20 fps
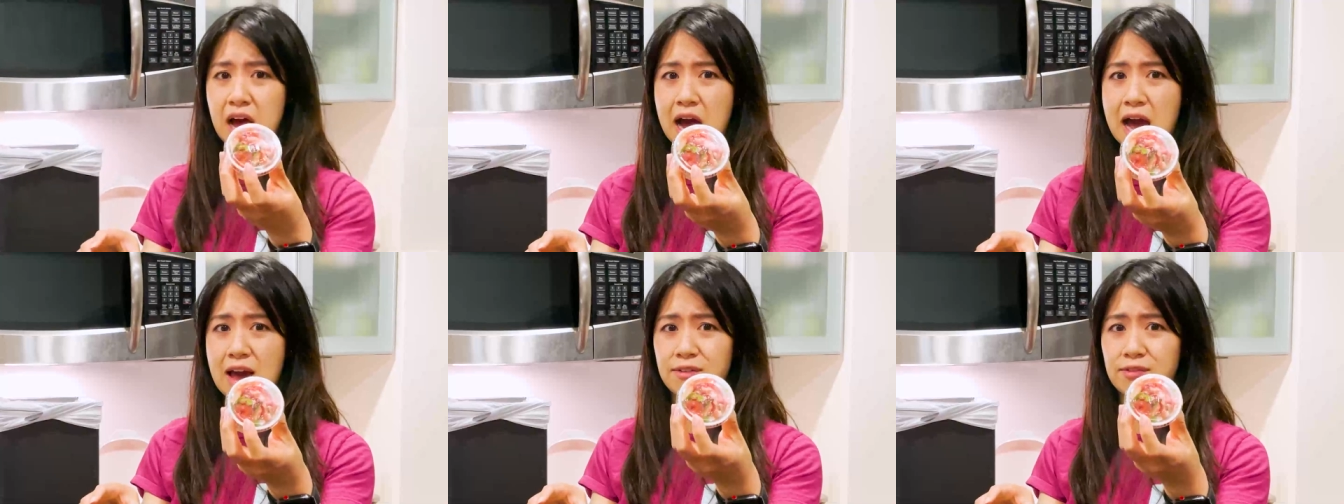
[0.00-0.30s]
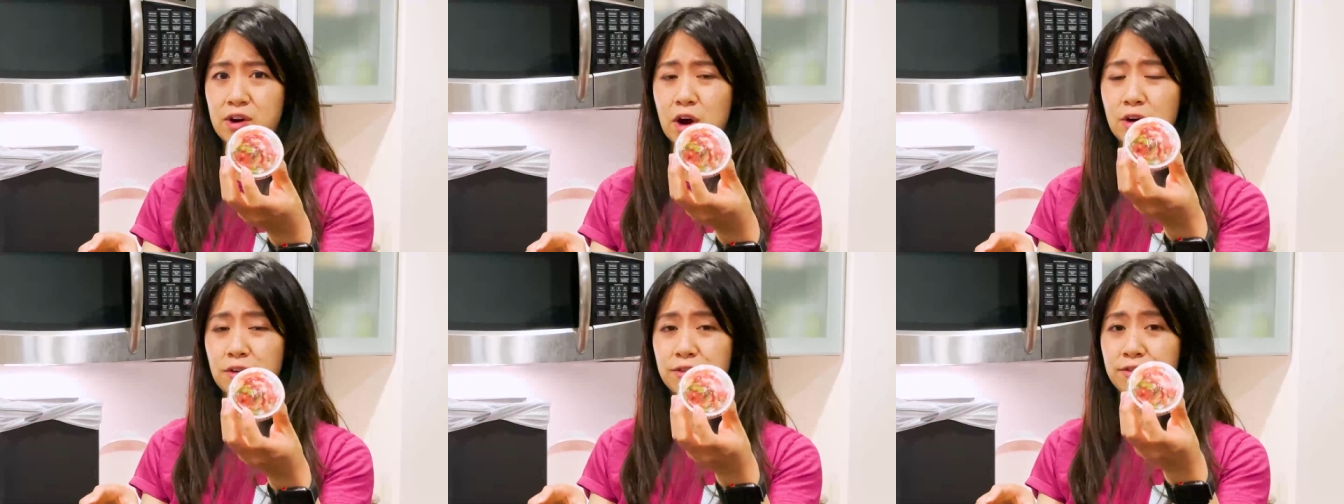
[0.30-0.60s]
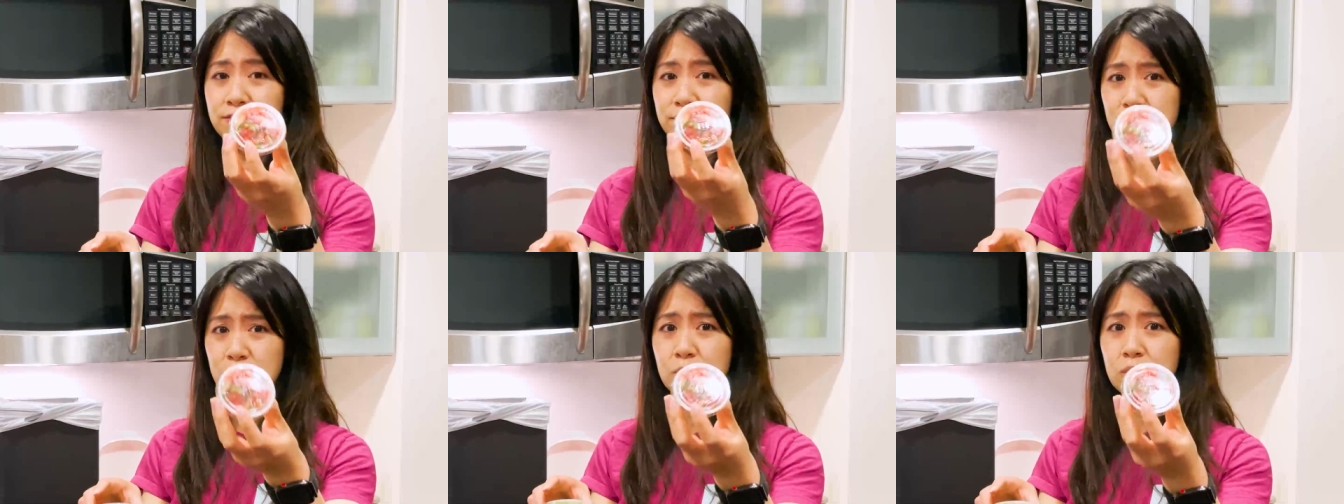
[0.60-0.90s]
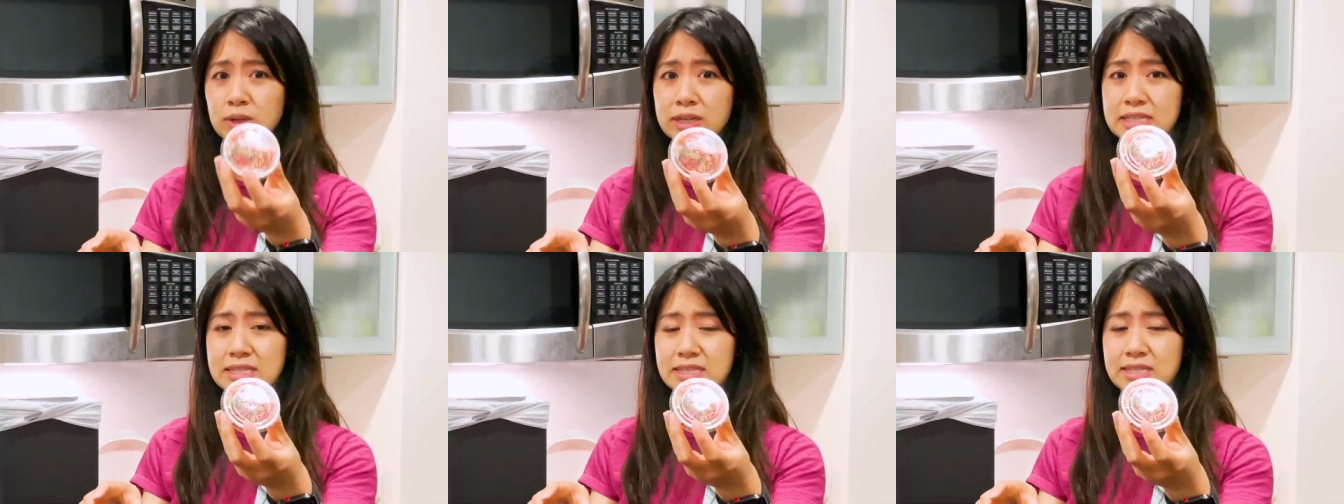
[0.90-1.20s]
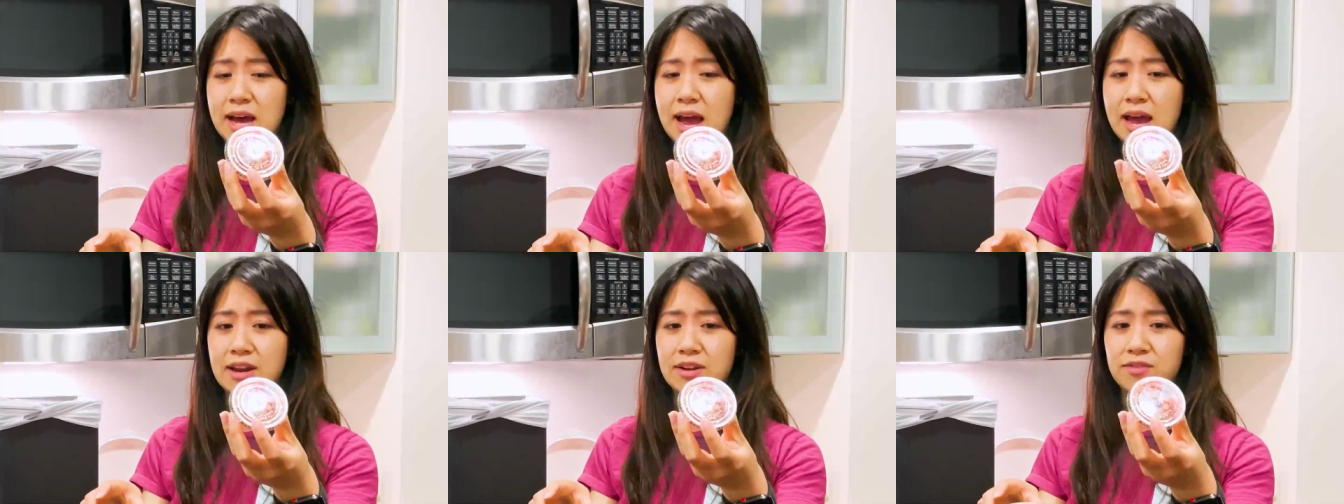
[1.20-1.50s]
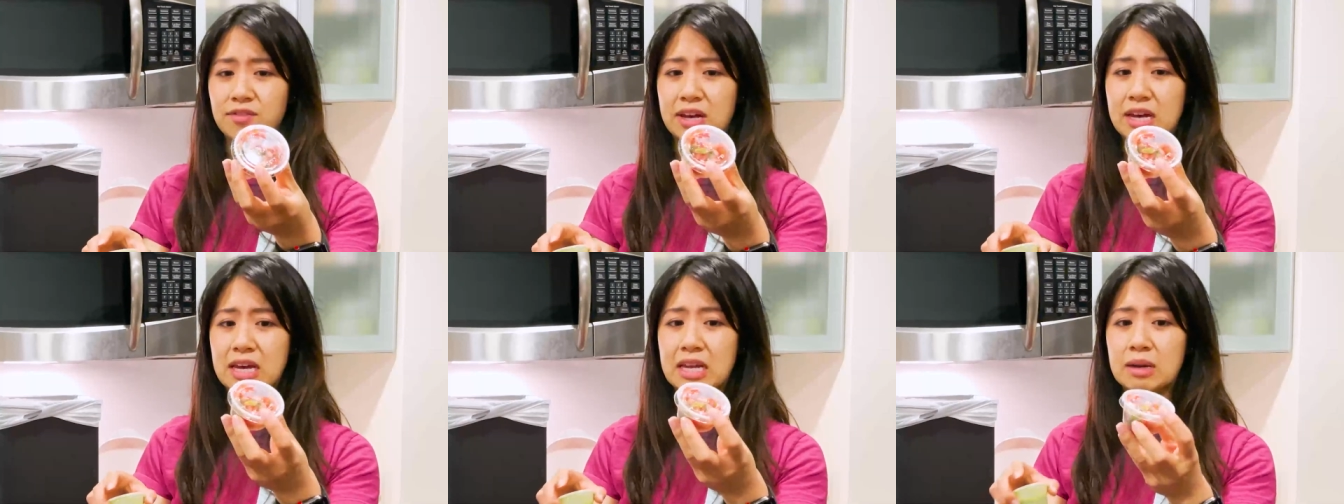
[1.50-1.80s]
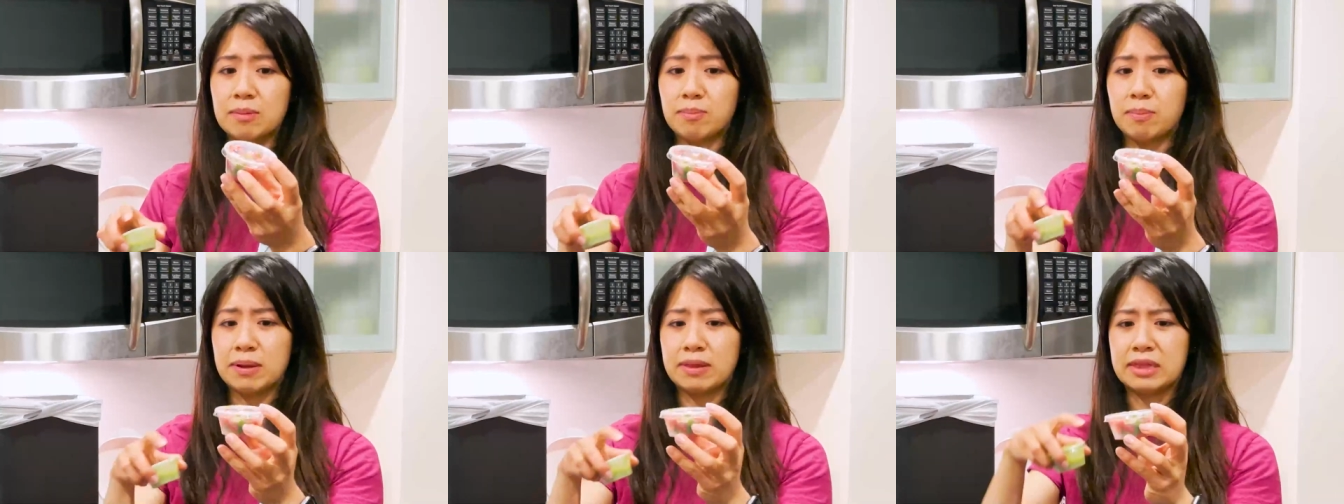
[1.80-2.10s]
I've got food inside of
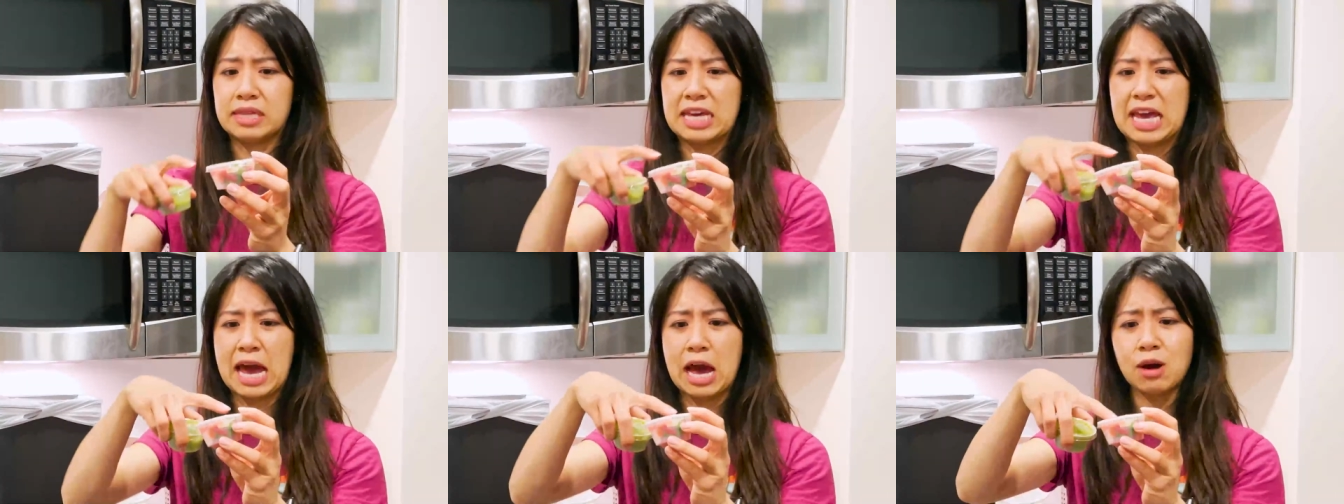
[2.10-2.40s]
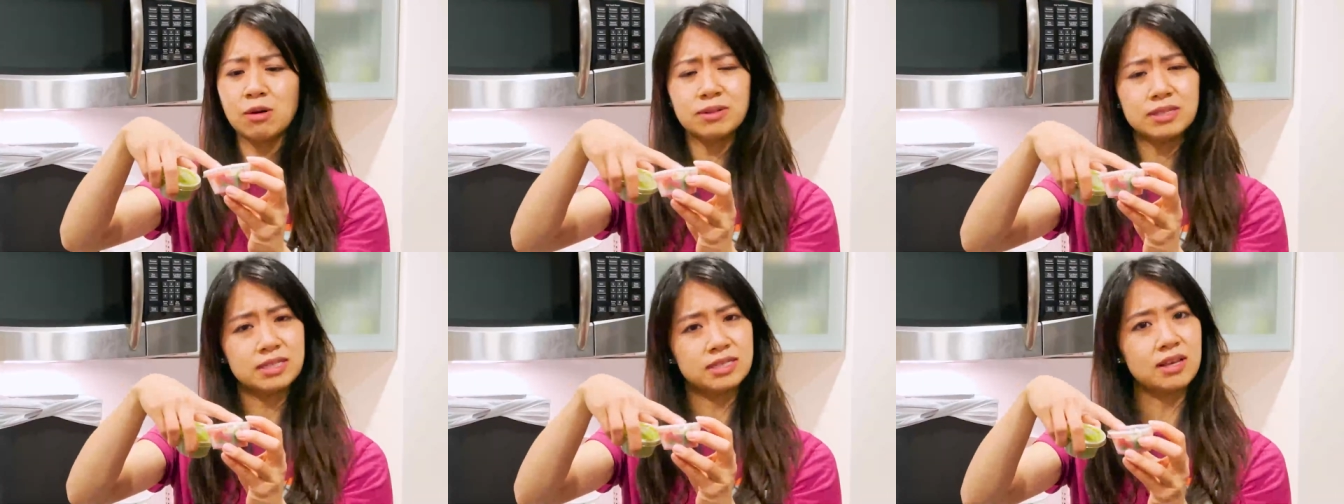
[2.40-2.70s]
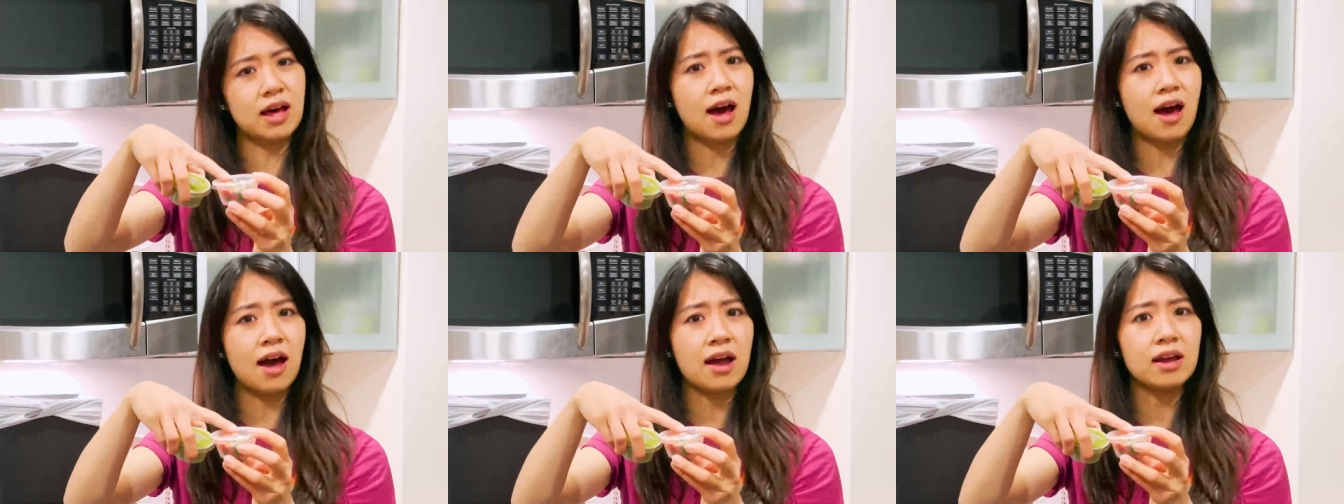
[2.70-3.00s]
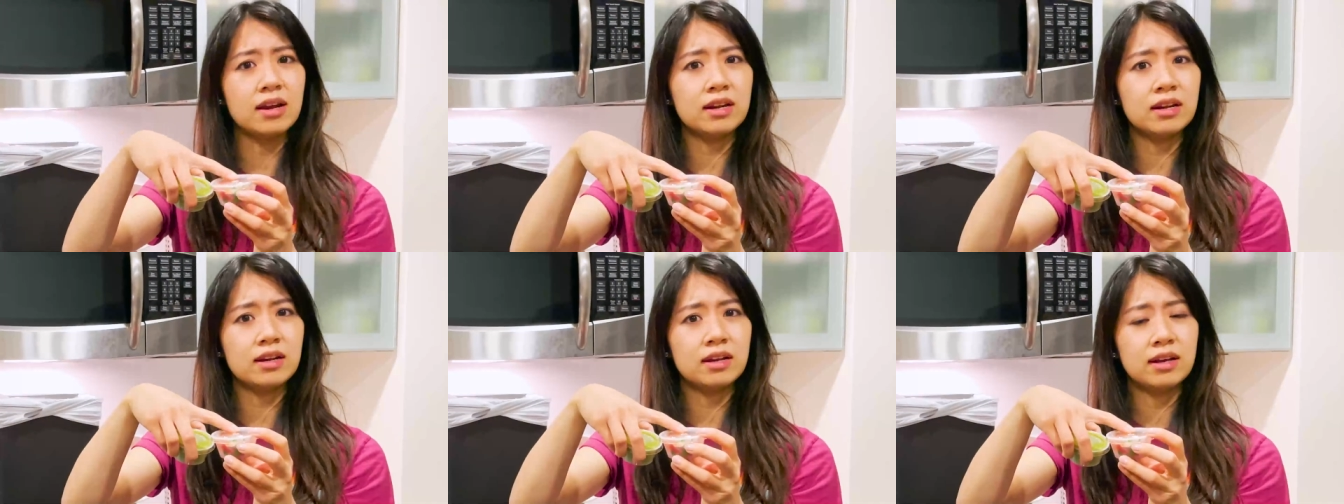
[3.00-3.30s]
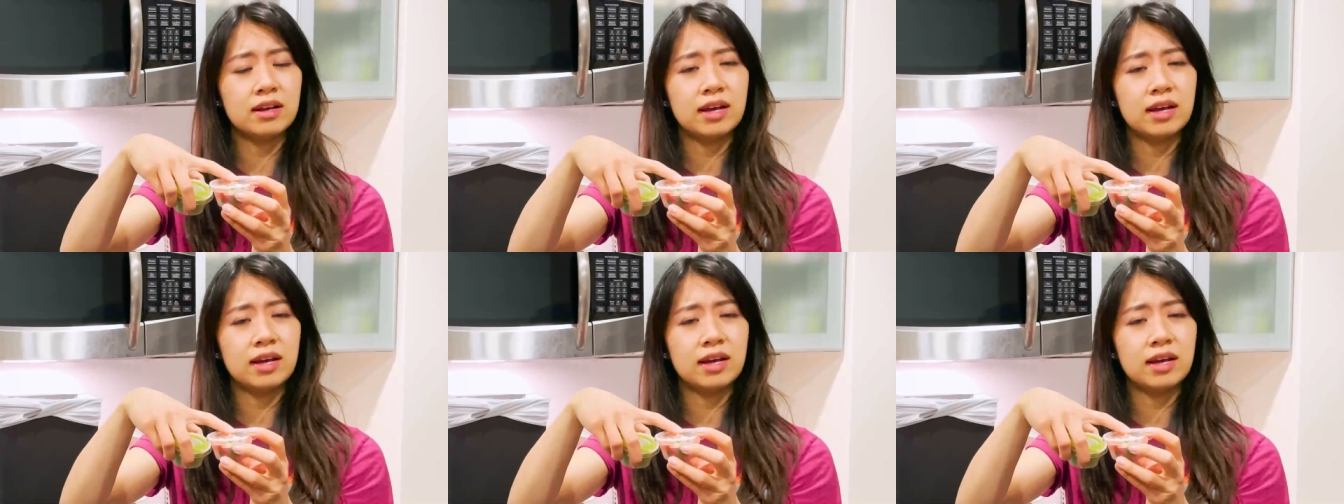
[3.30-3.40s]
it, but the outside